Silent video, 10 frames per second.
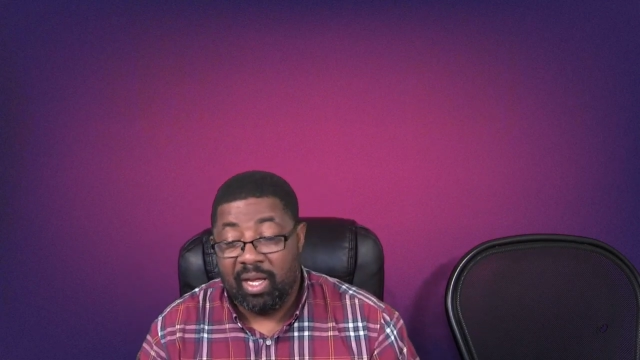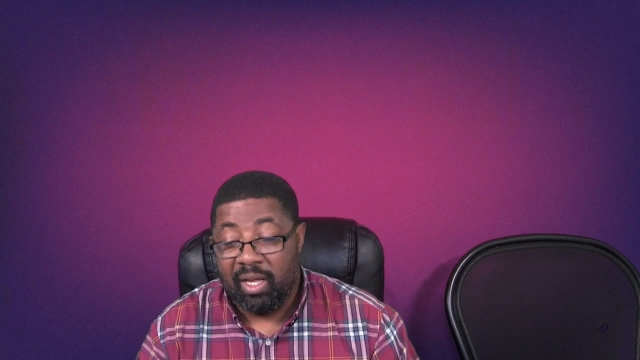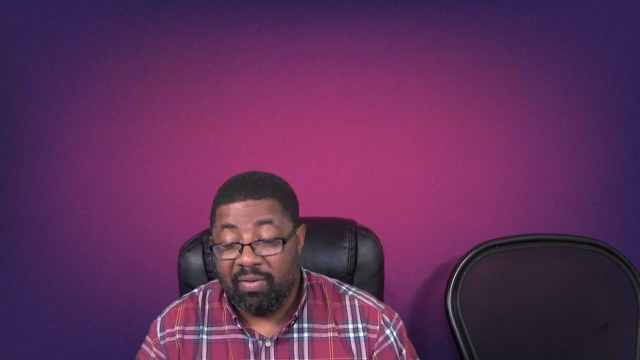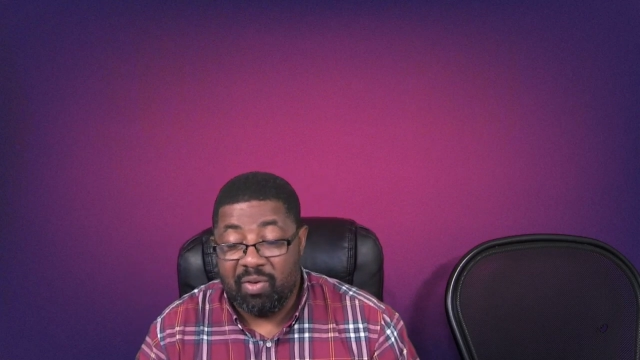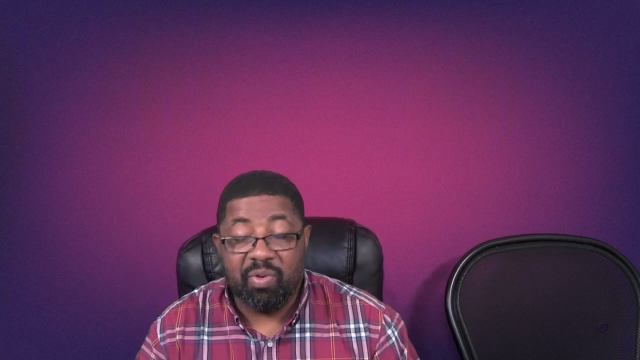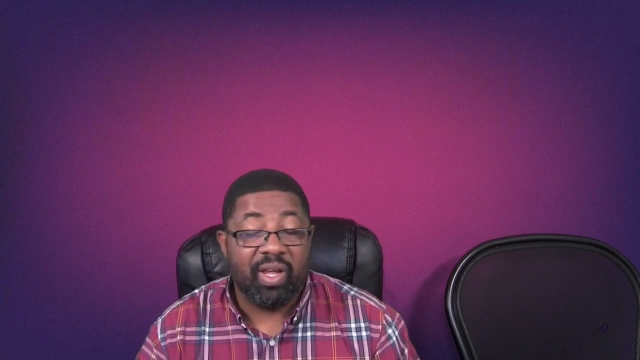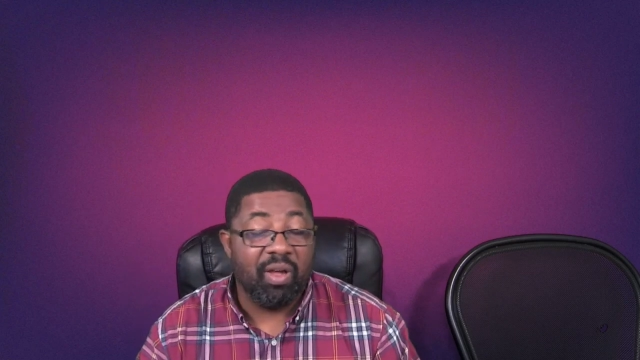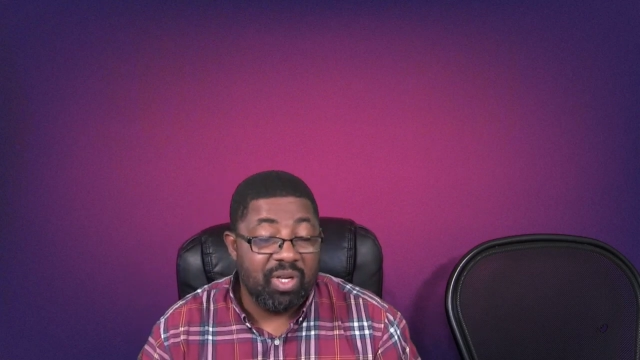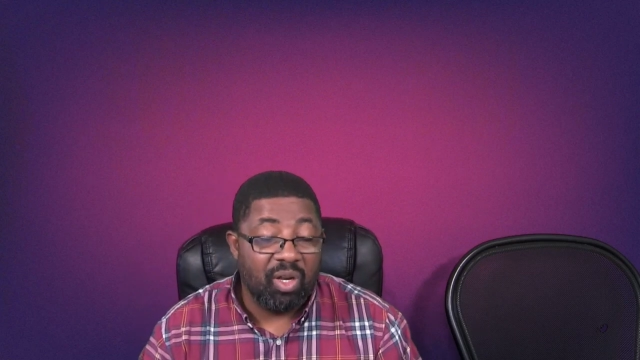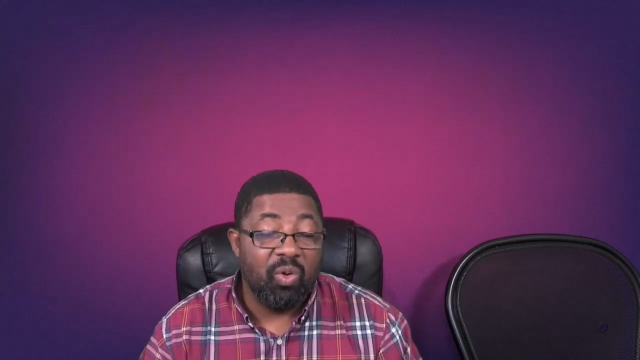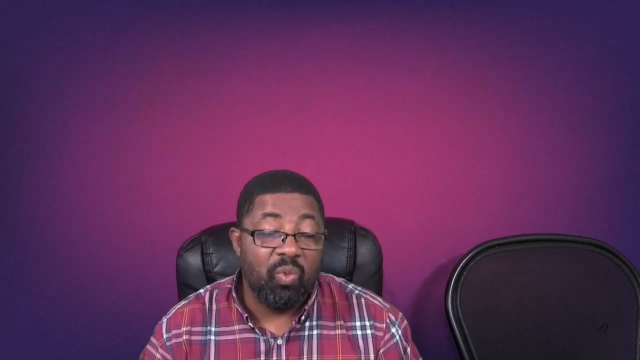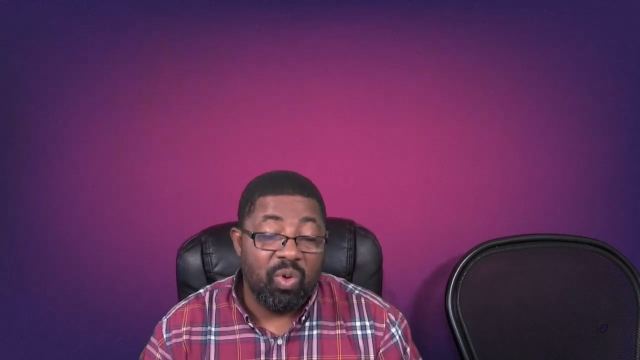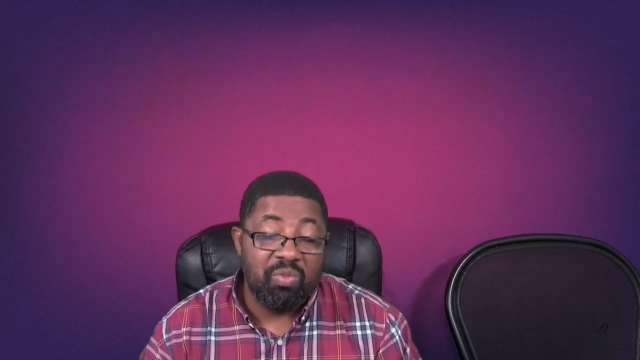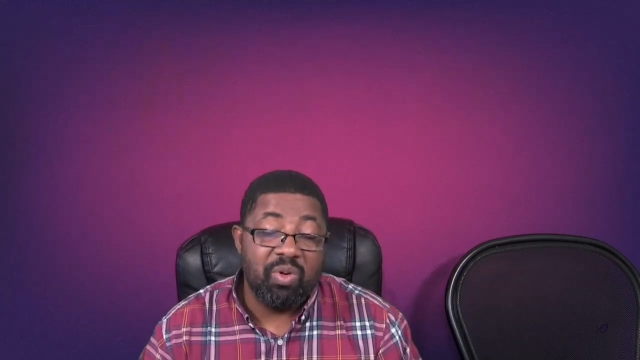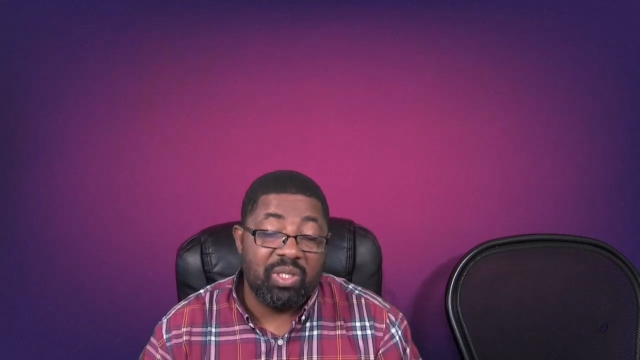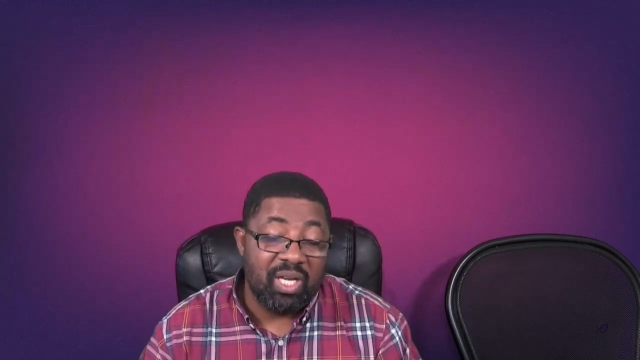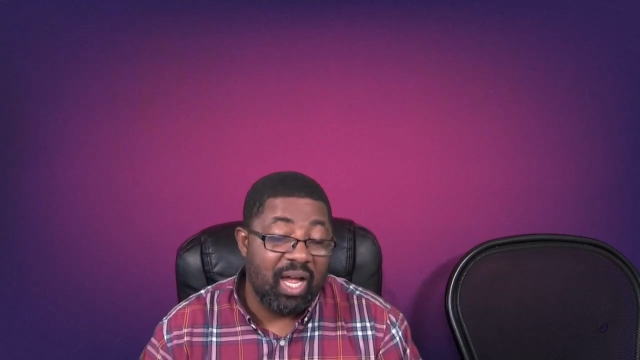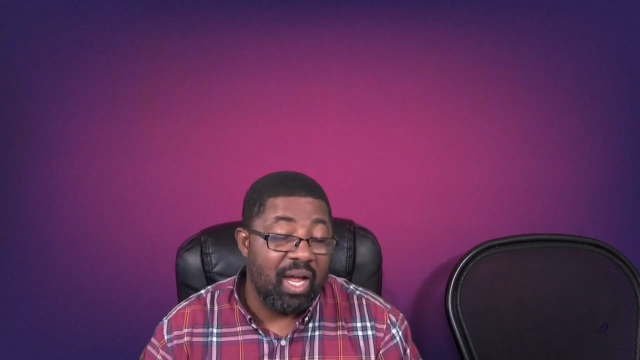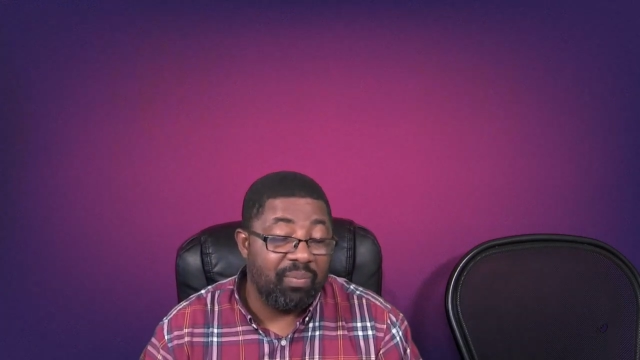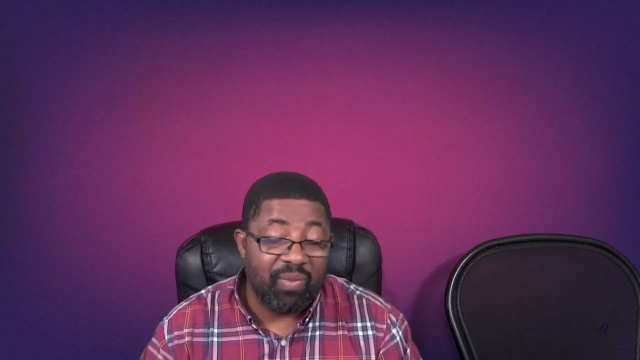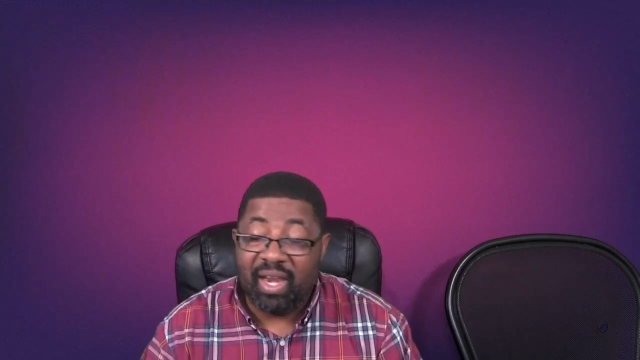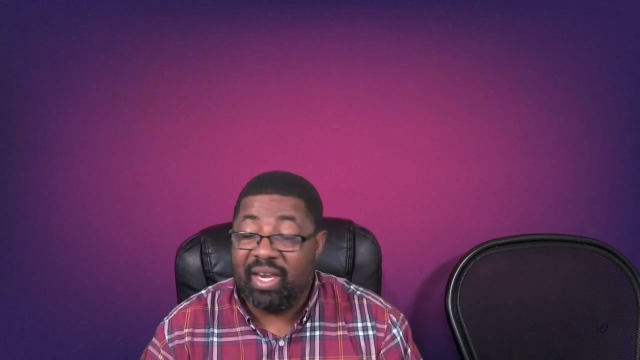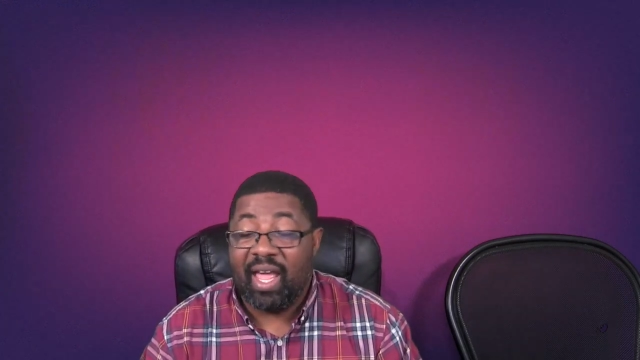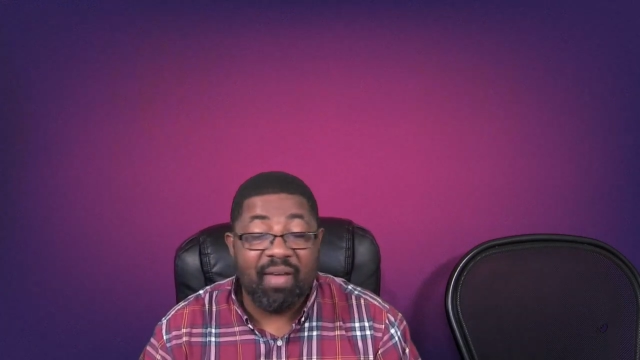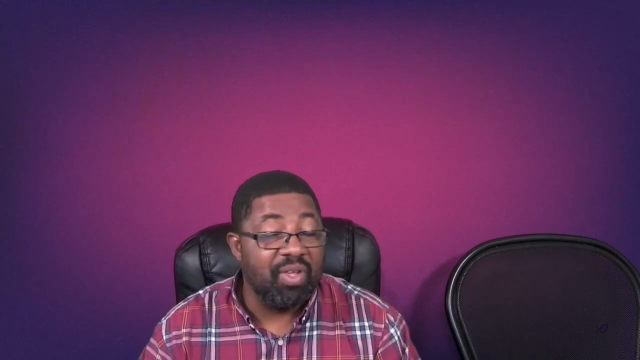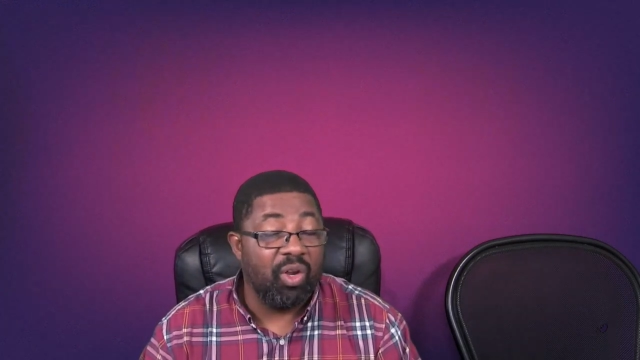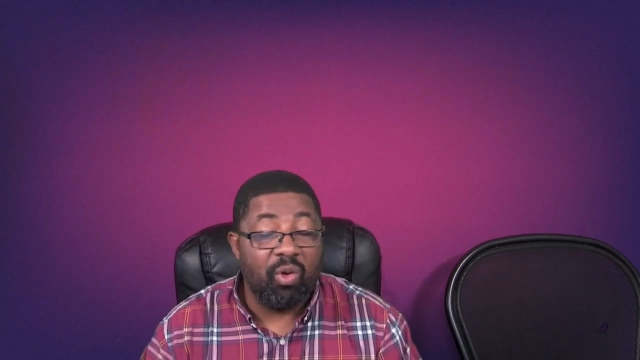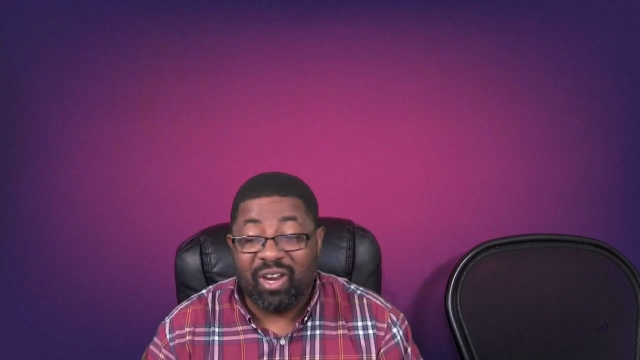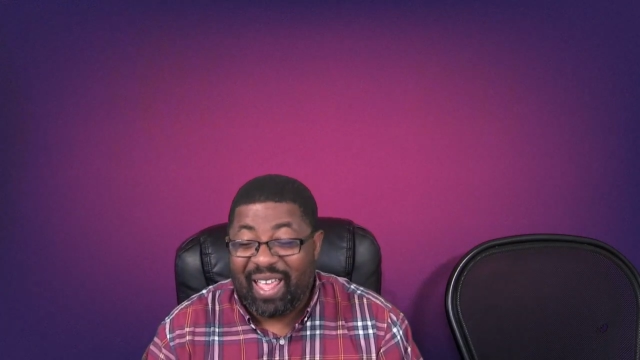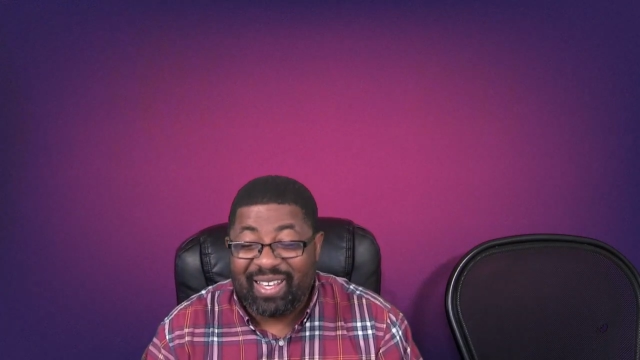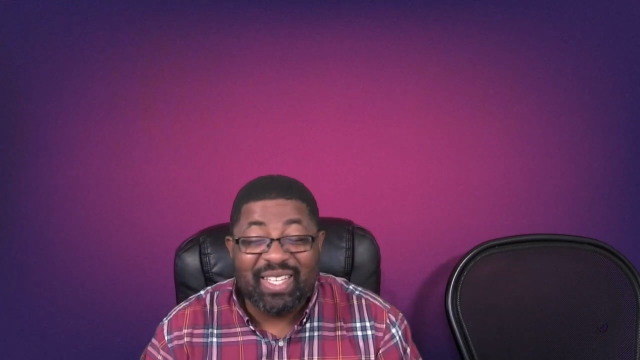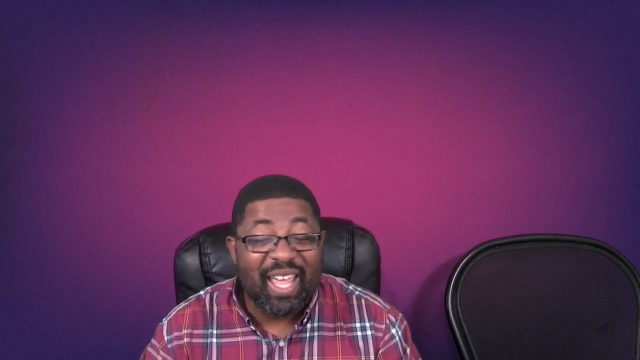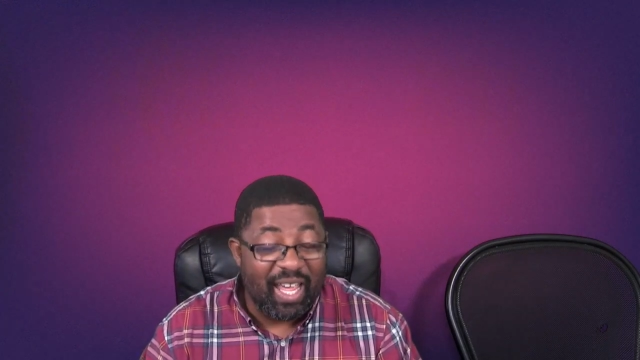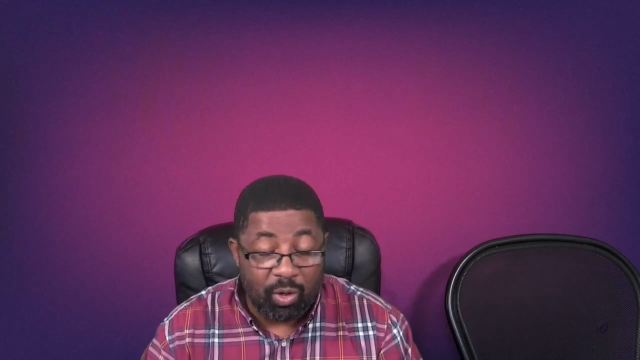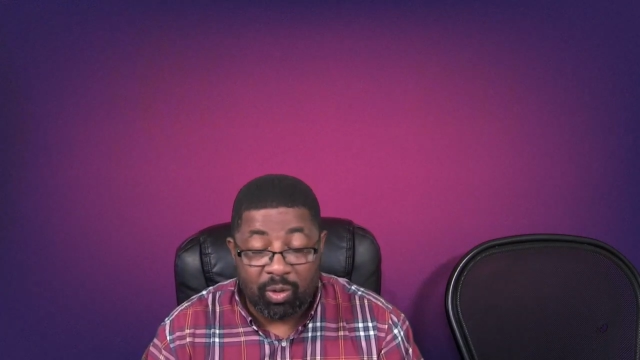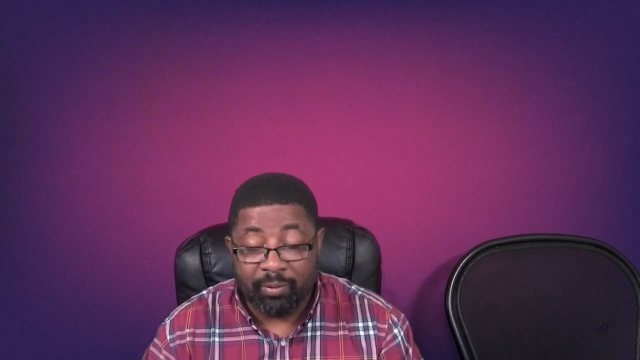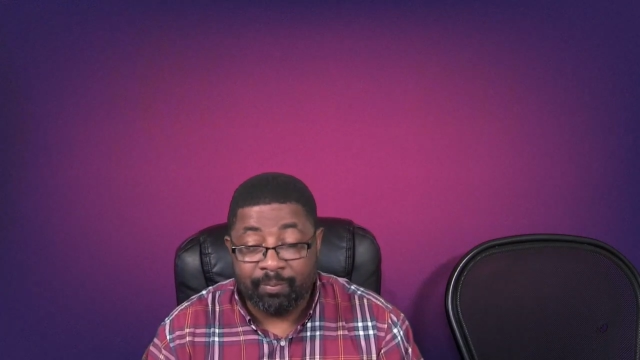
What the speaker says: If you bring up yellow one more time, I didn't have yellow on. I had tan on.